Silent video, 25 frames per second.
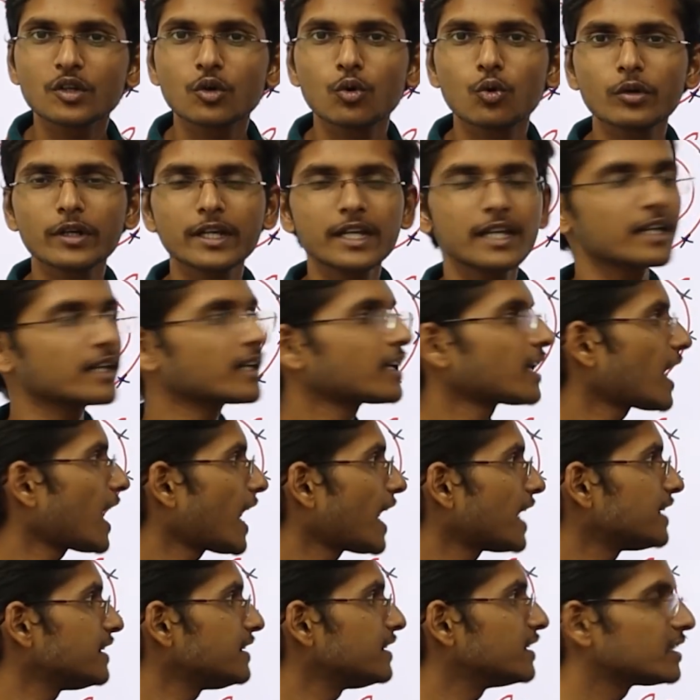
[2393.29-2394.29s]
Okay,
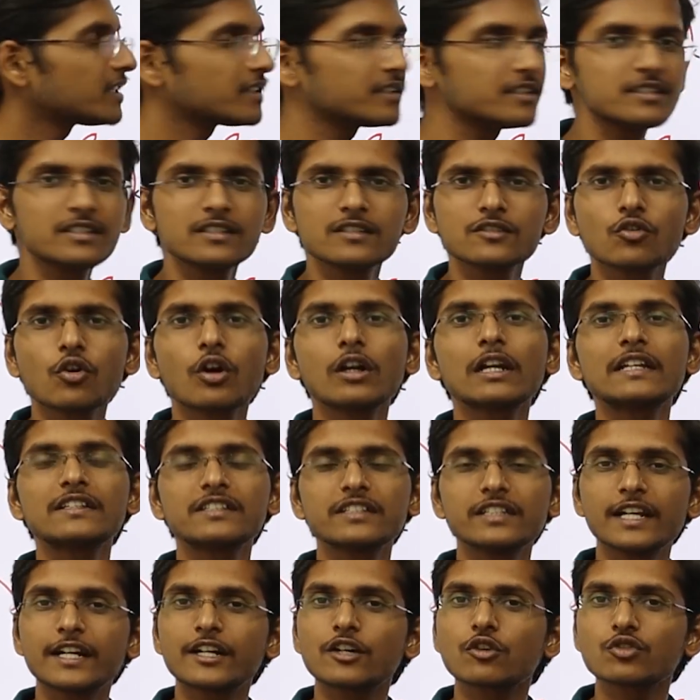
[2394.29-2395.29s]
and here this is called as
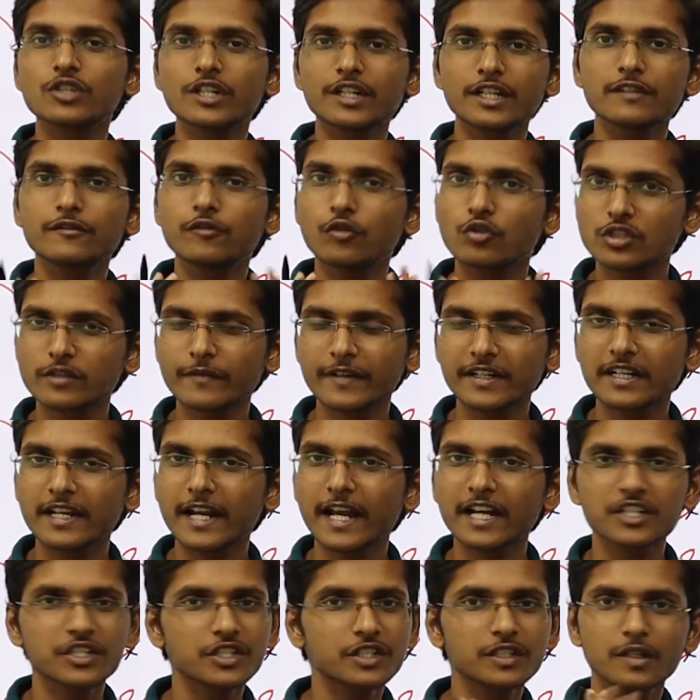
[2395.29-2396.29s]
electrostatic force of
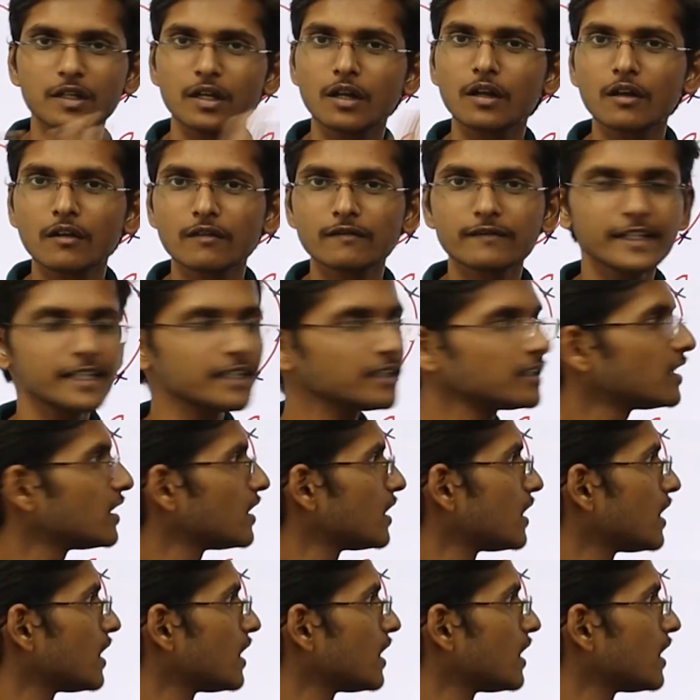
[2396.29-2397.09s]
attraction. Fine.